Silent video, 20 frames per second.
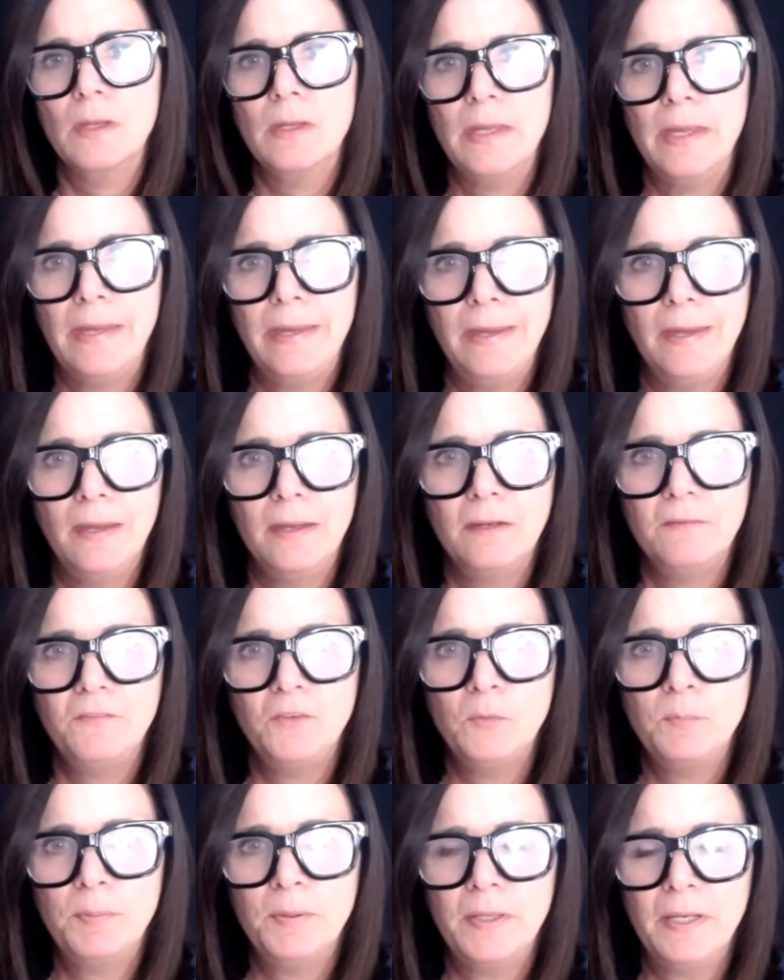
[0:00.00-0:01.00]
And if you
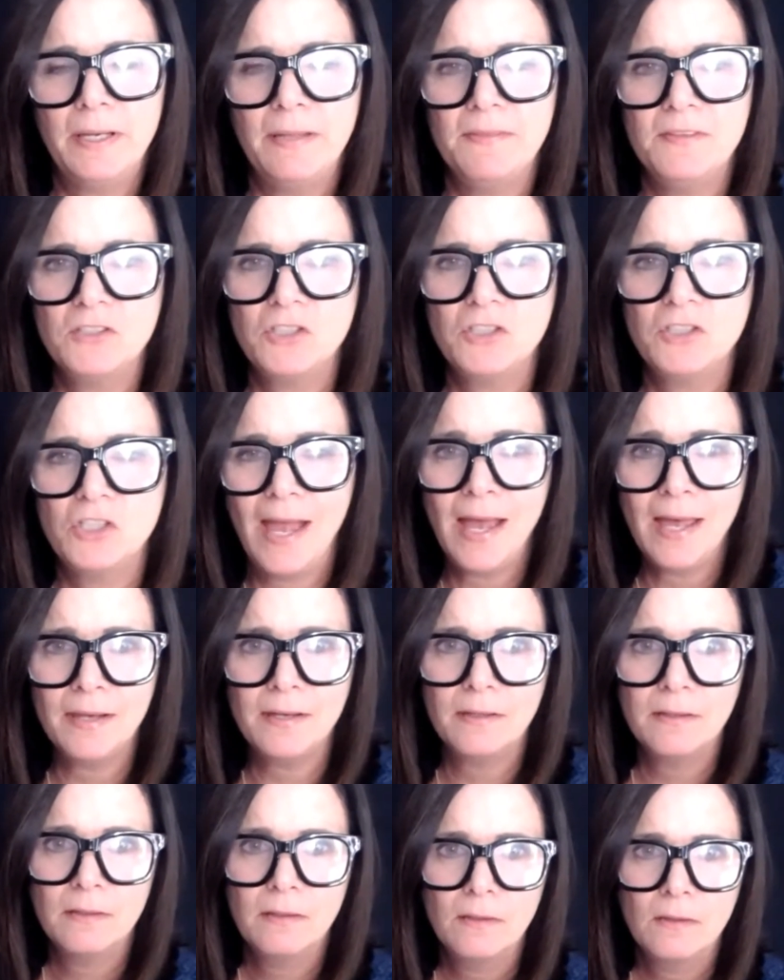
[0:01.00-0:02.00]
put in the
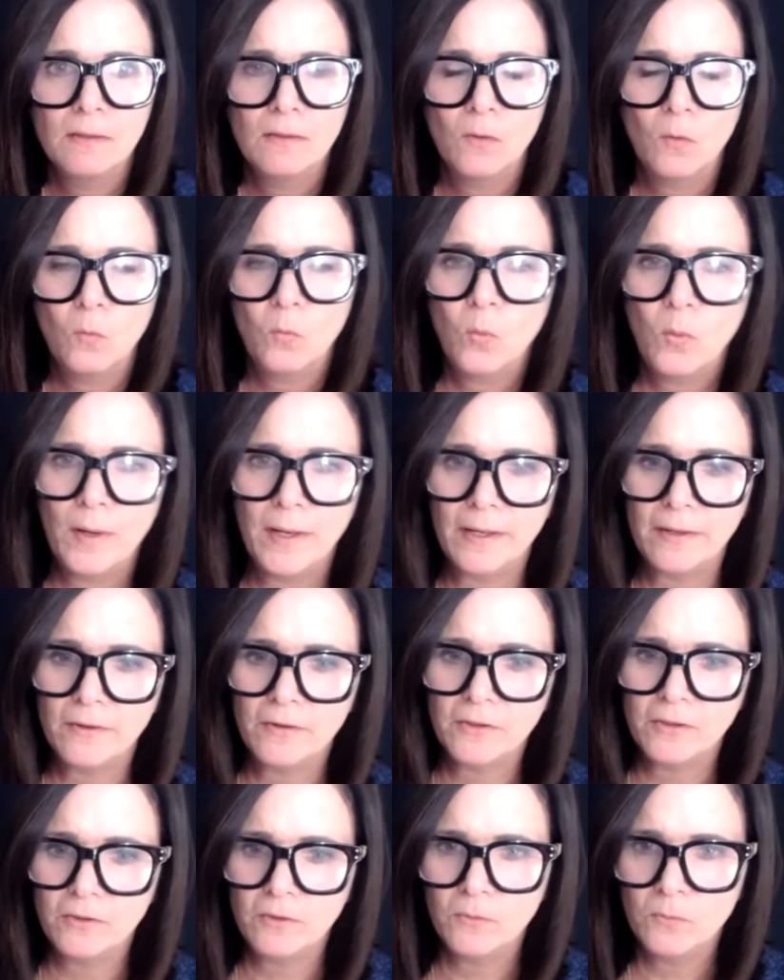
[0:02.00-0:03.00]
chat where
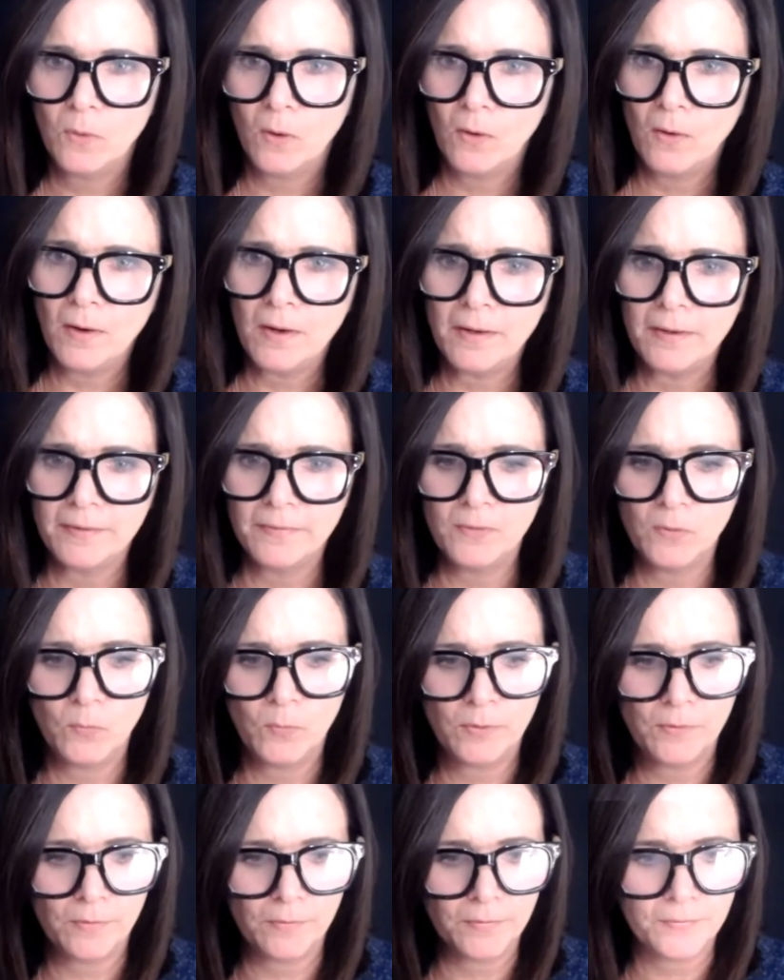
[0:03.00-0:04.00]
you are in the
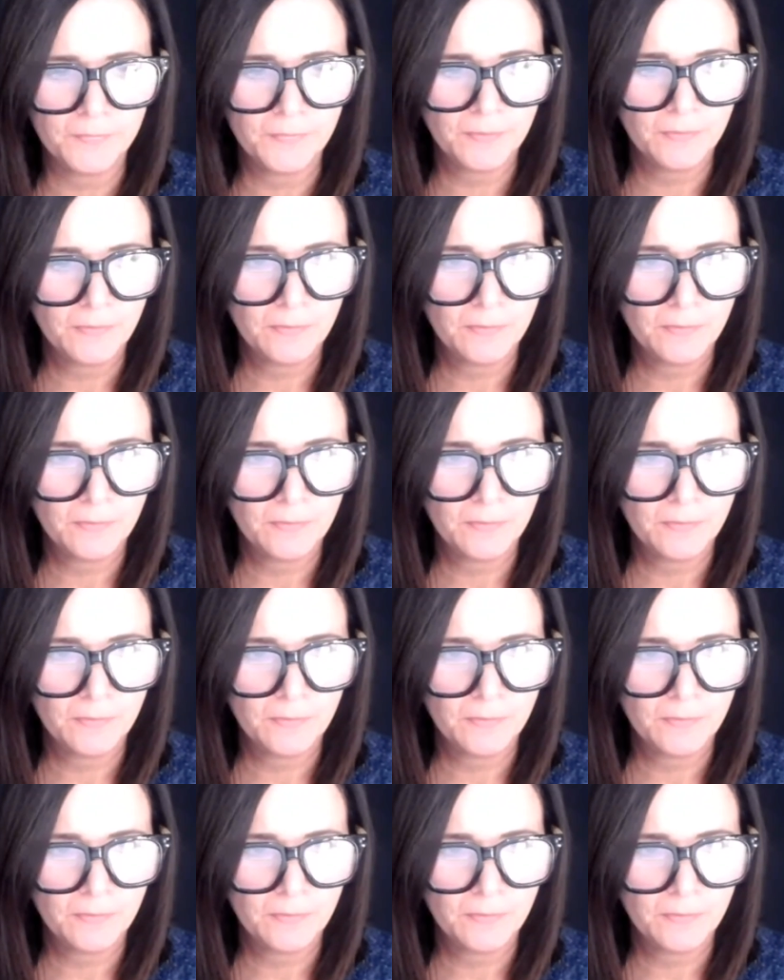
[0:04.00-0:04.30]
world.